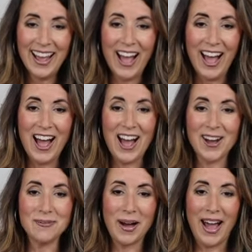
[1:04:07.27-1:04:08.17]

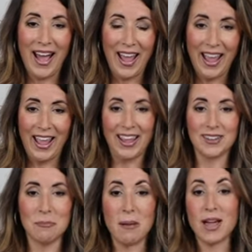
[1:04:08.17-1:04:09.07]
Um,
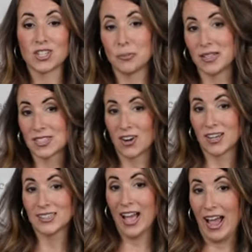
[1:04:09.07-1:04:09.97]
I my measurements are
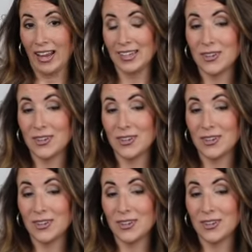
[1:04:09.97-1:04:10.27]
online.